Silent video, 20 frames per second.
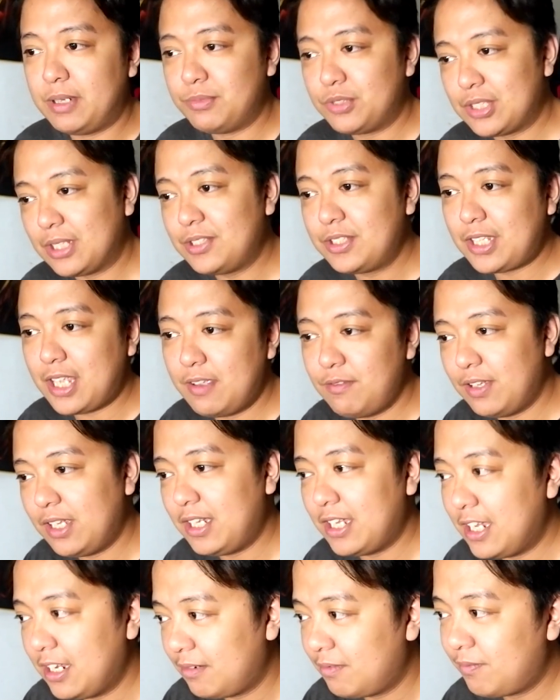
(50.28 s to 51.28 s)
I'm still
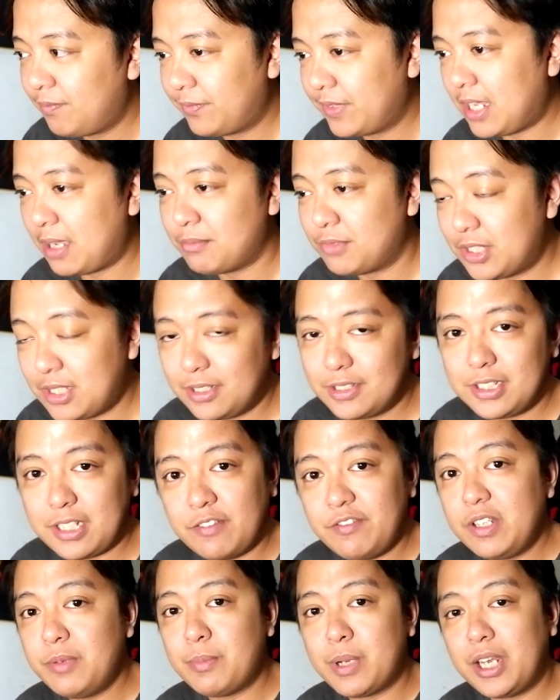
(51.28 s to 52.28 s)
saving it. I'm still
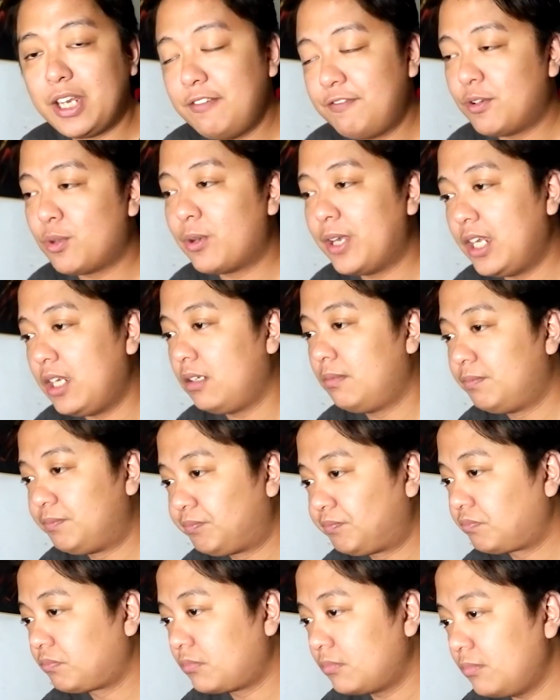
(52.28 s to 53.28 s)
saving money for it.
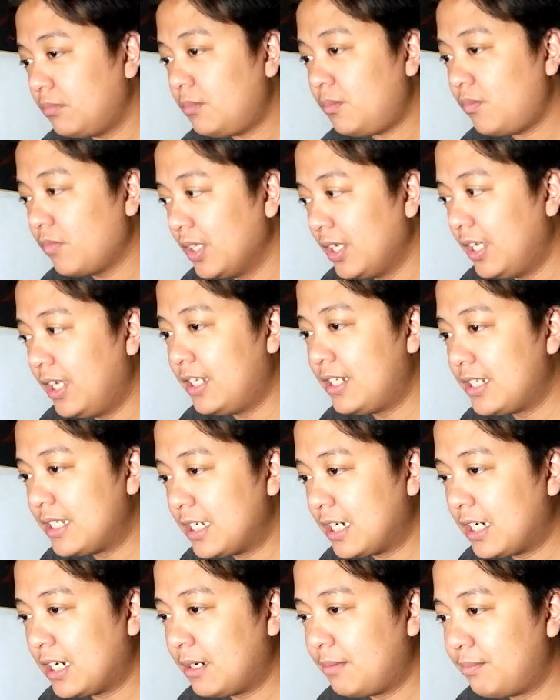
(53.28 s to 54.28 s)
And
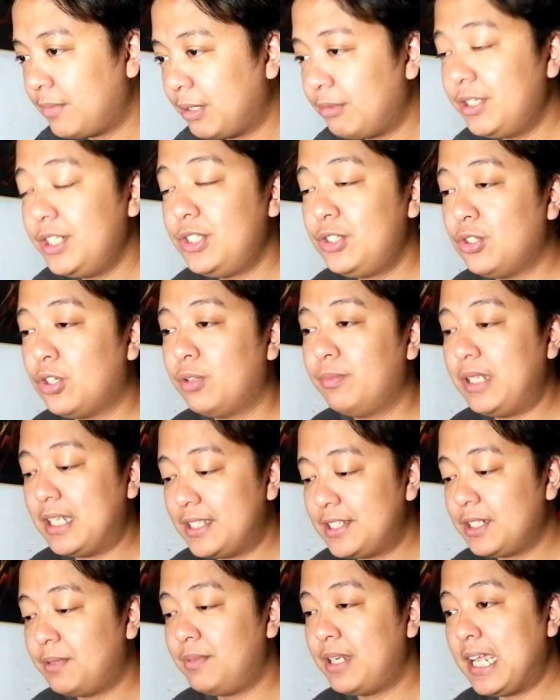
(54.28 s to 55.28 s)
I really do hope
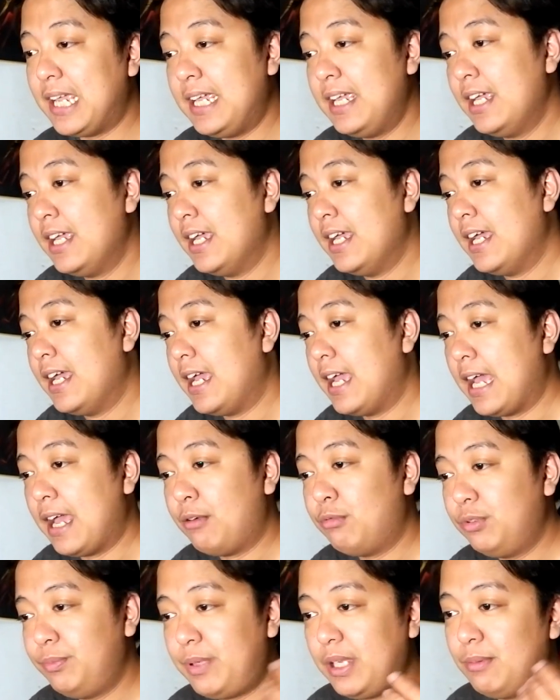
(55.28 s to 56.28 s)
that someday
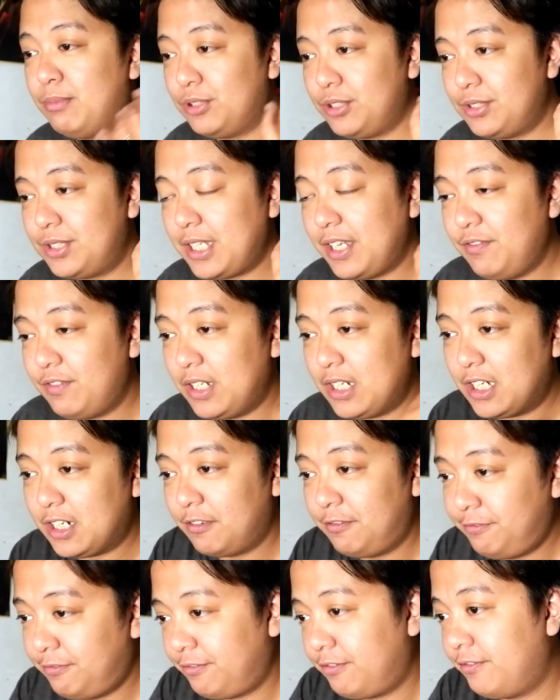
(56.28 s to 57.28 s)
I will be able to save
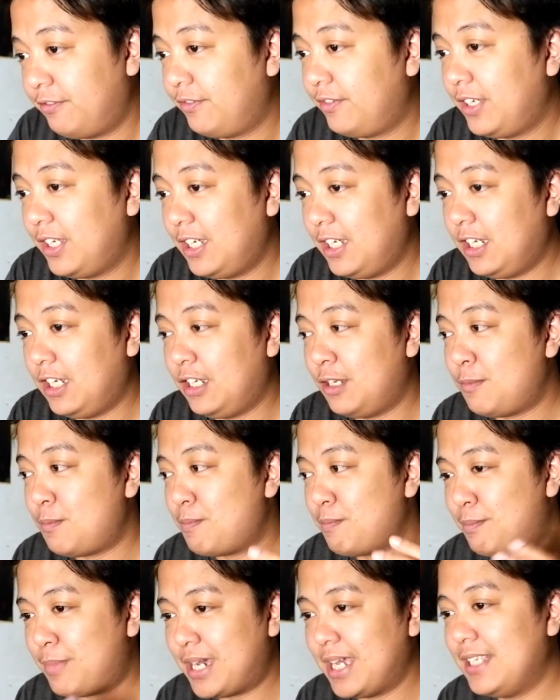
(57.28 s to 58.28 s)
enough
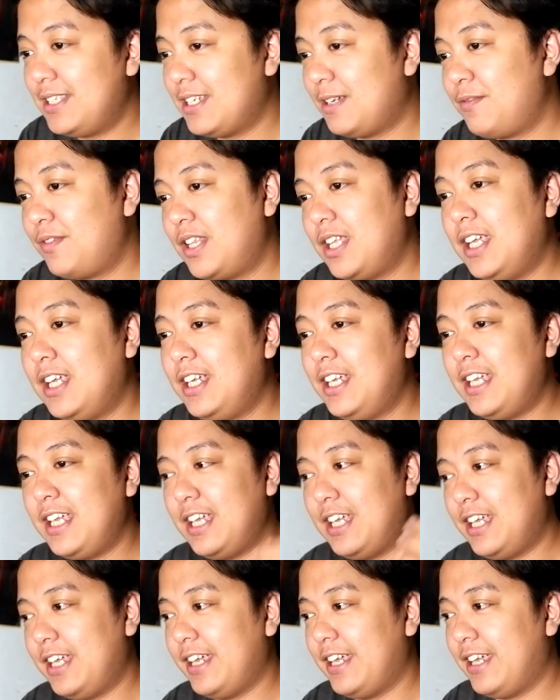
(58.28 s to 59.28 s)
and buy something
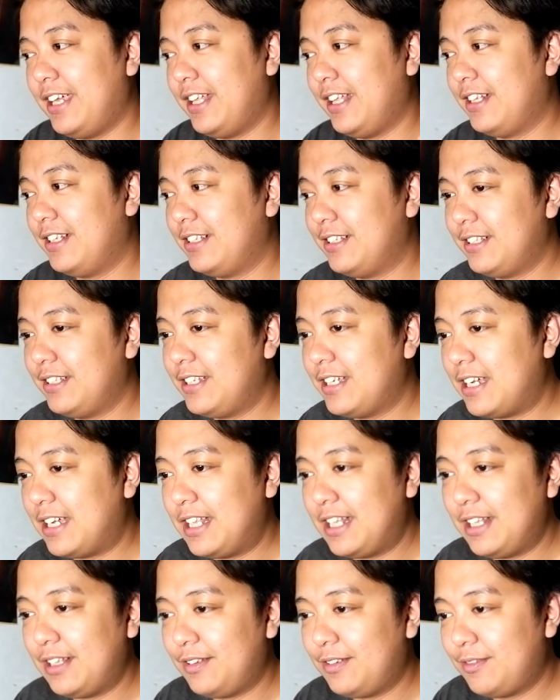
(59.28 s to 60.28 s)
and
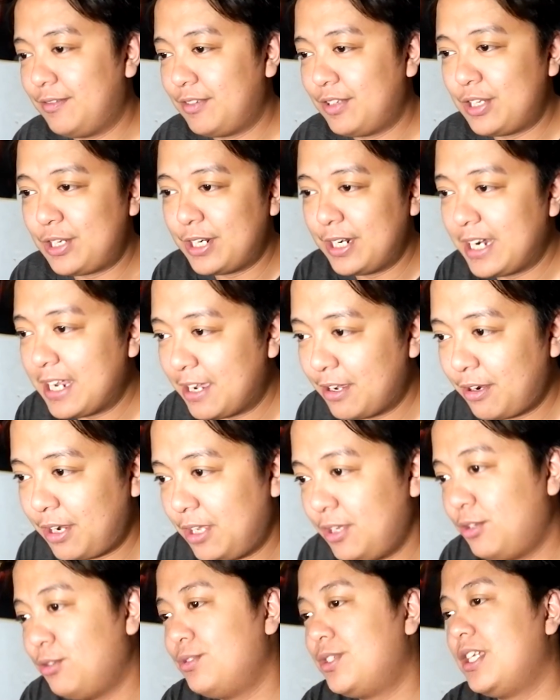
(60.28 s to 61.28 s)
learn how
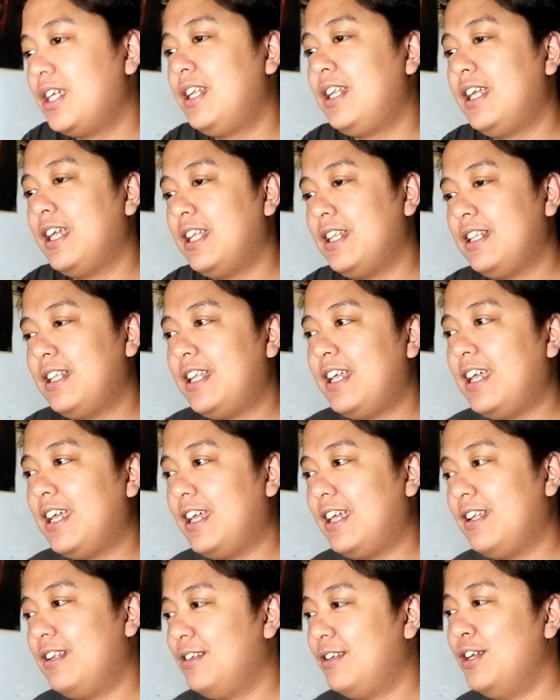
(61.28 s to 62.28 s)
to use it and
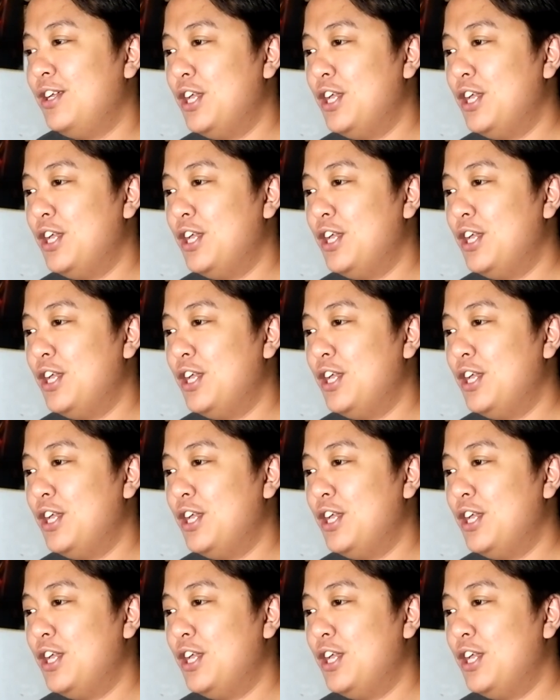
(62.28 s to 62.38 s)
then